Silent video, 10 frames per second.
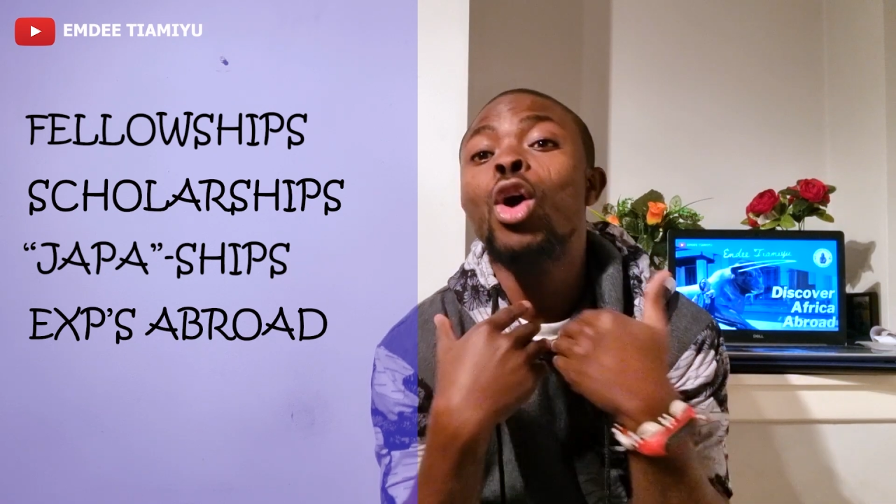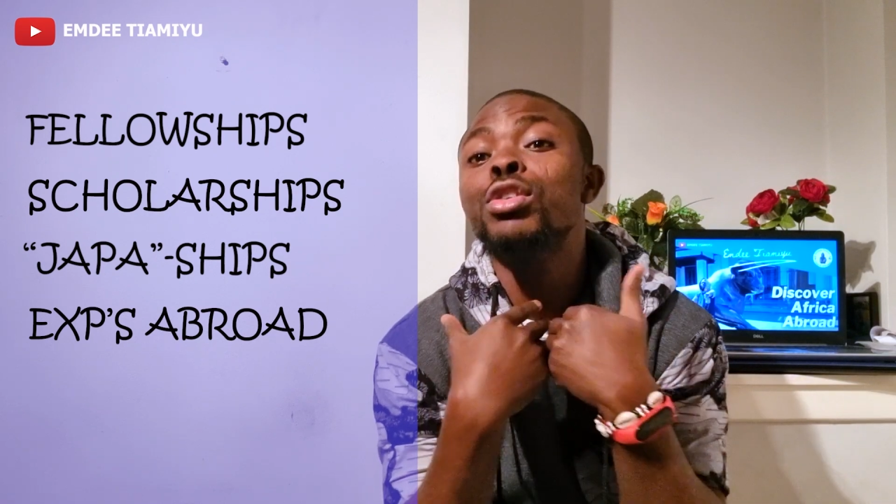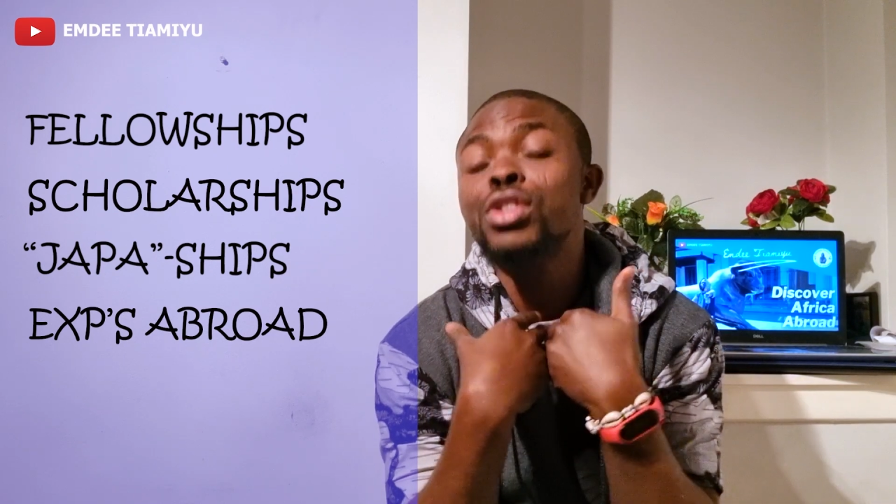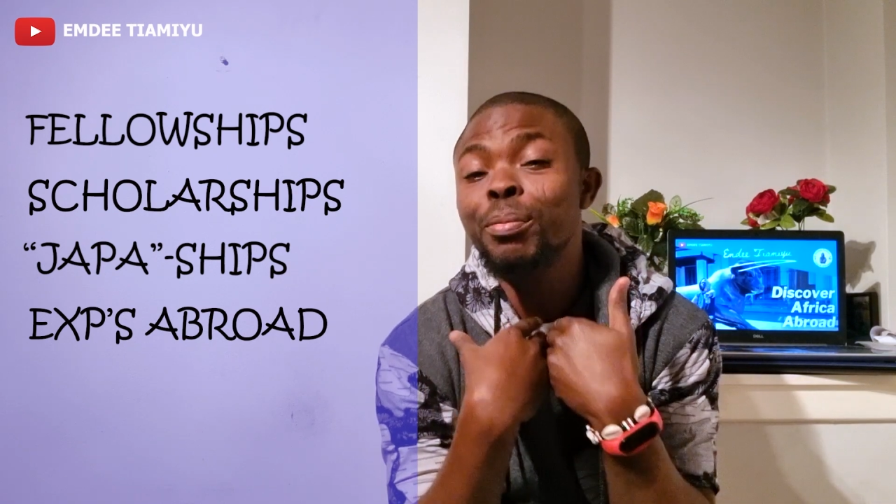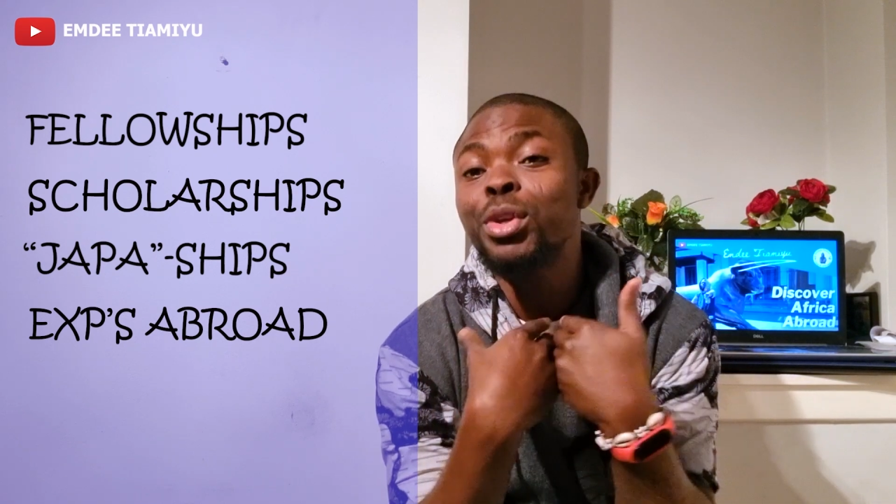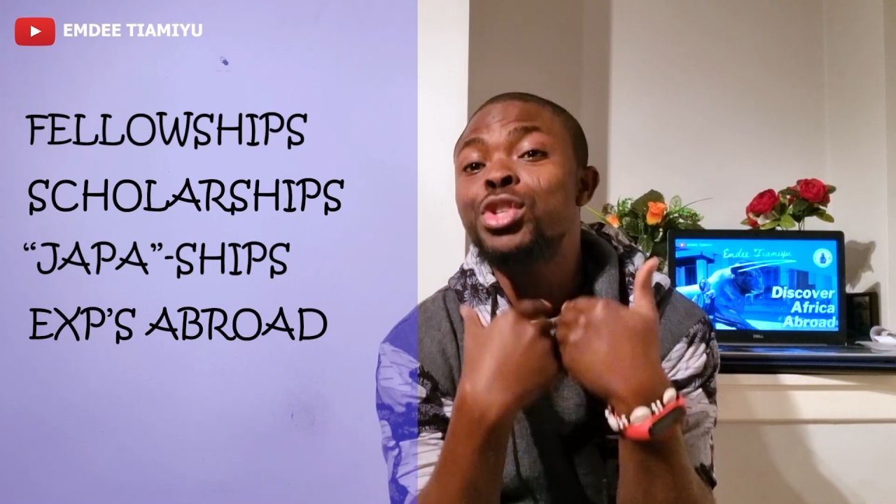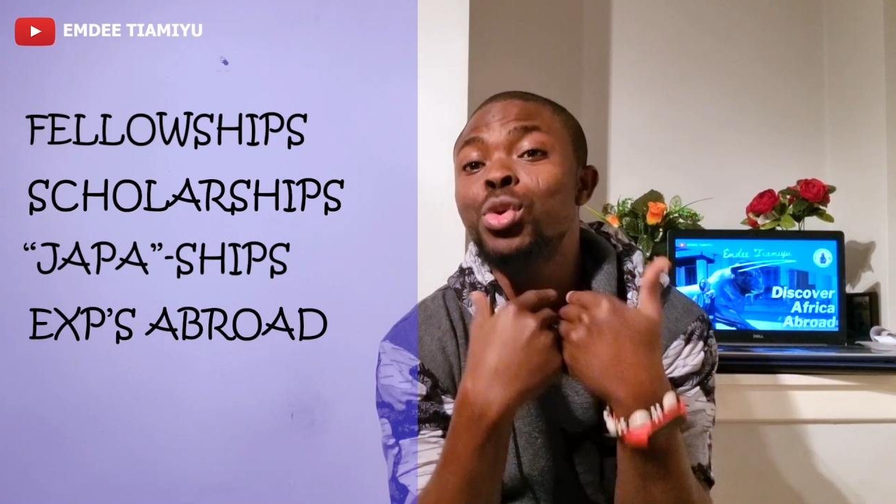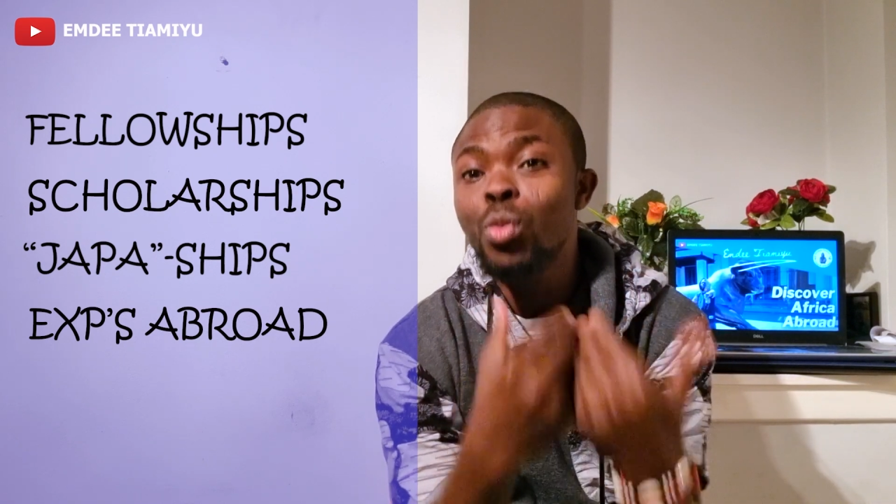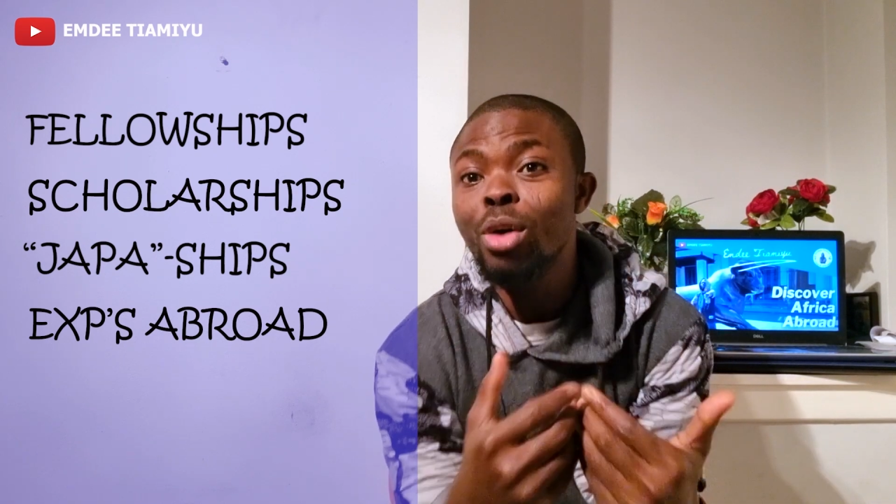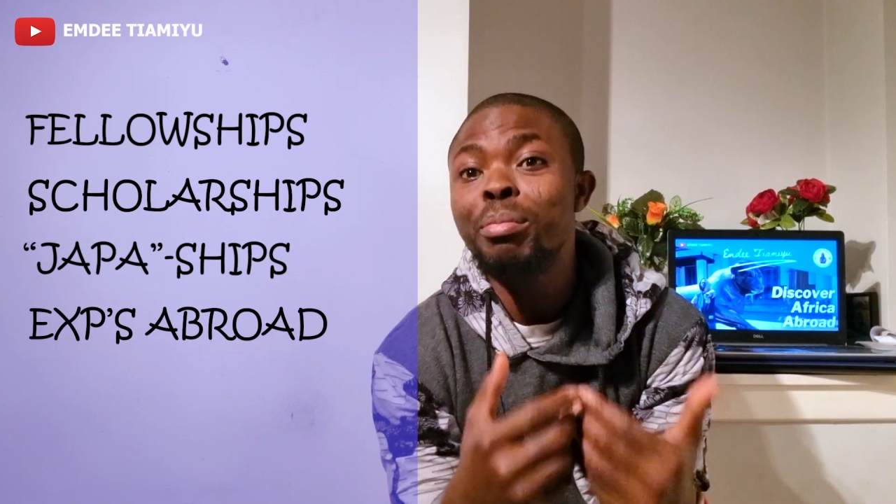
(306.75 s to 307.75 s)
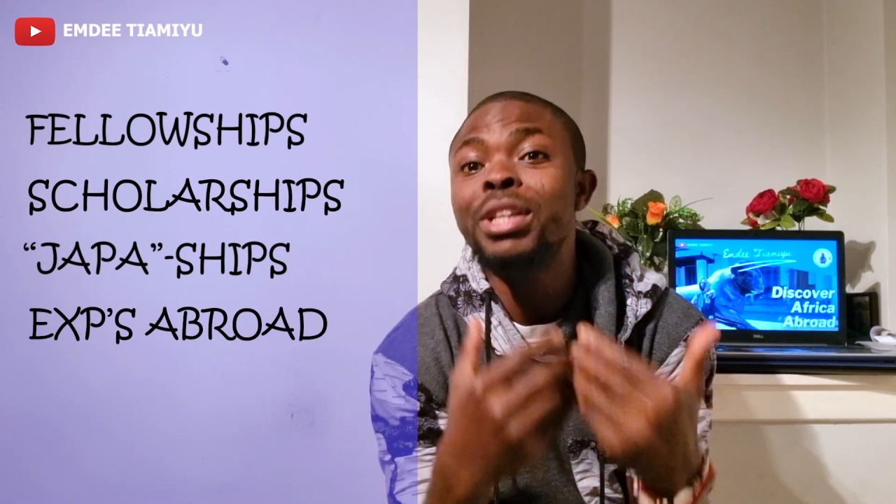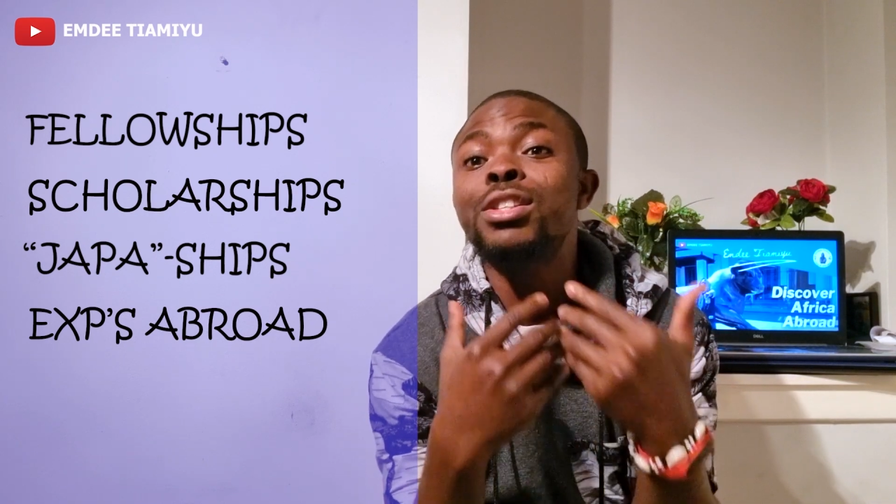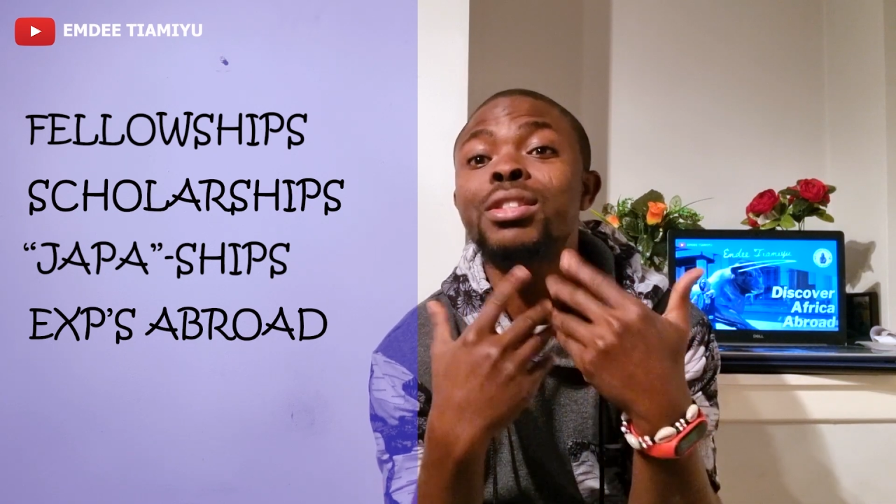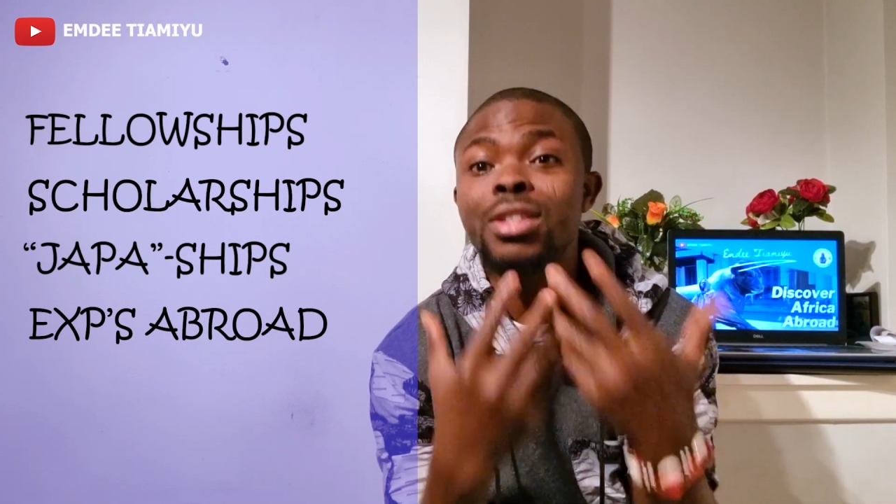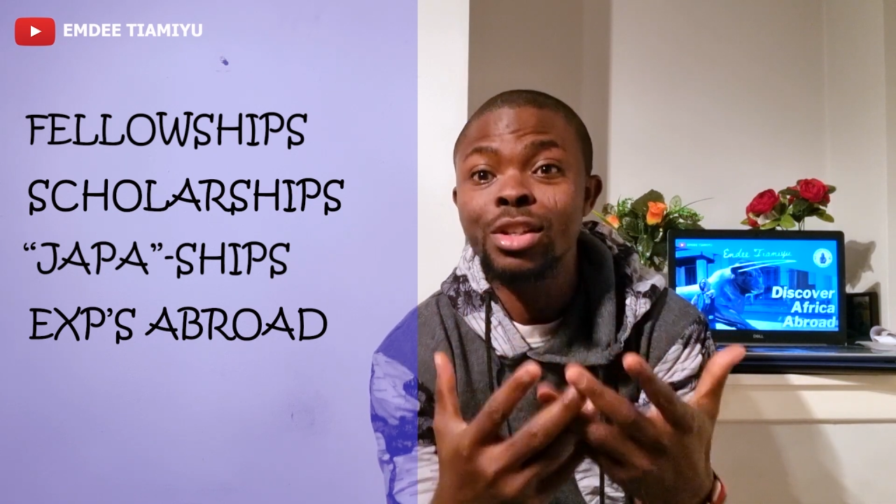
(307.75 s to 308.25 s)
or something you want me
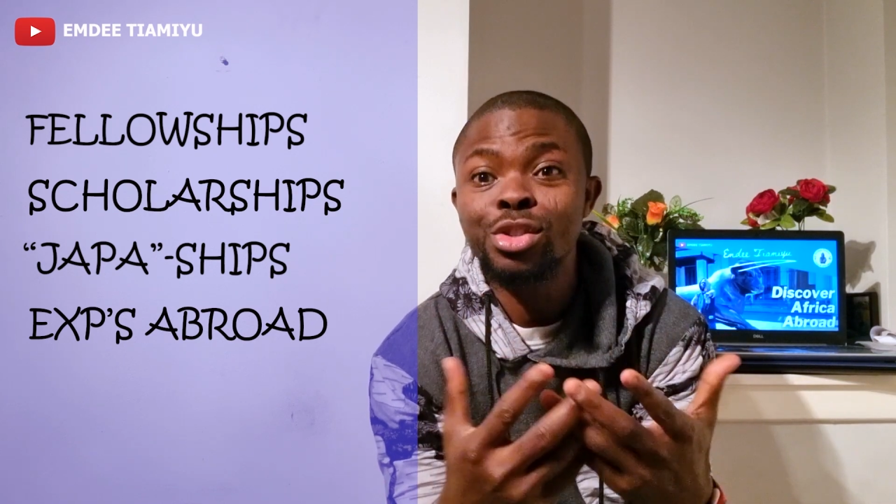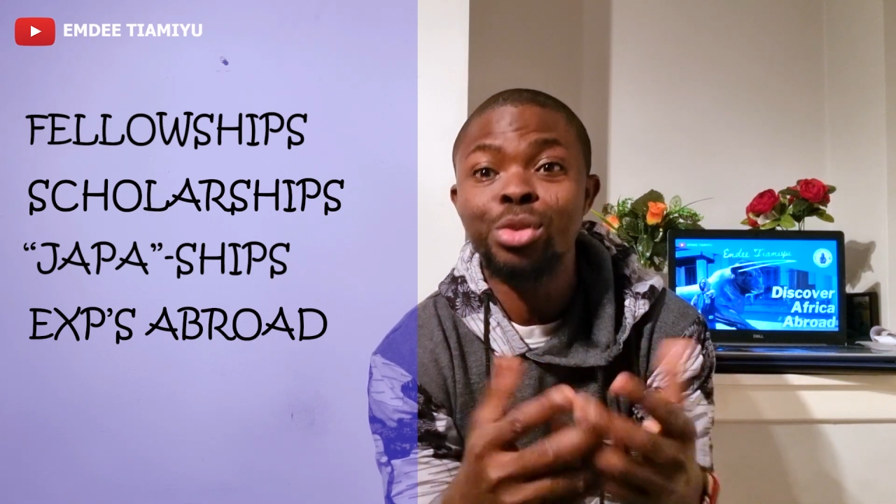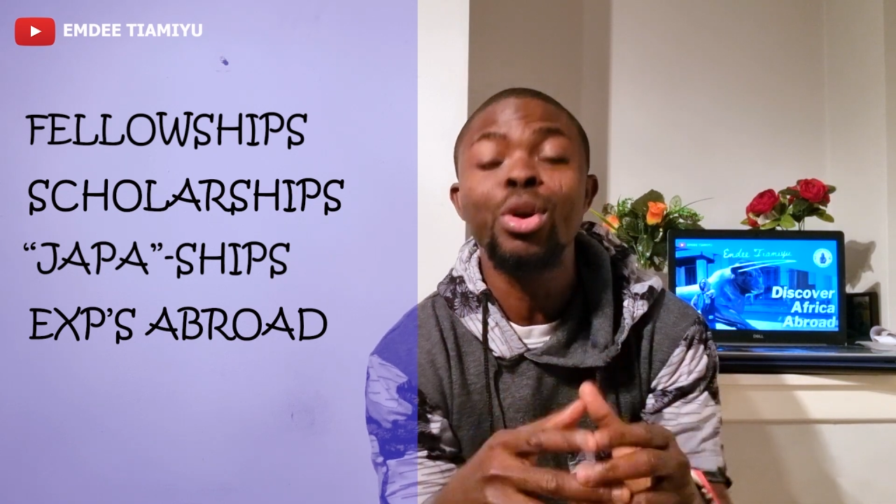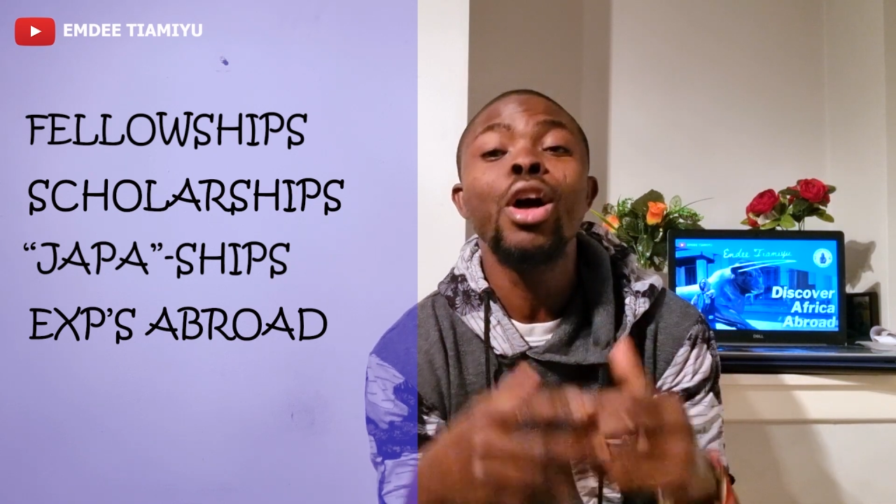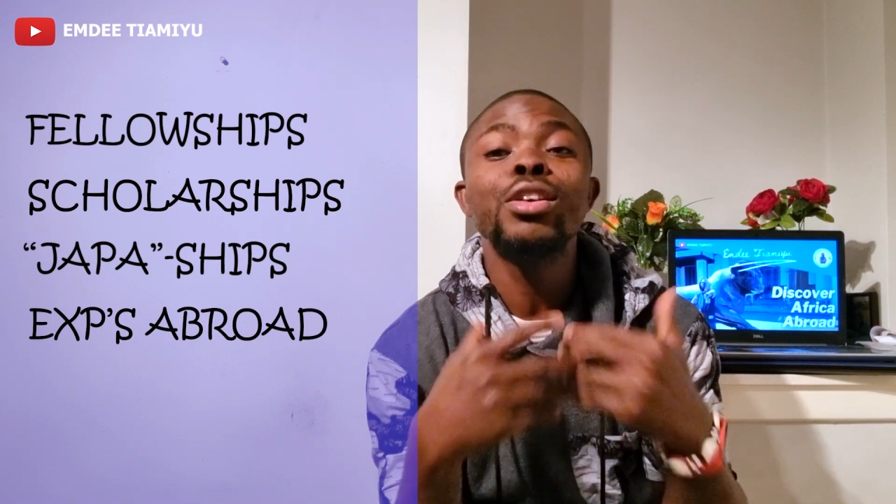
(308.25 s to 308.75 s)
to teach you,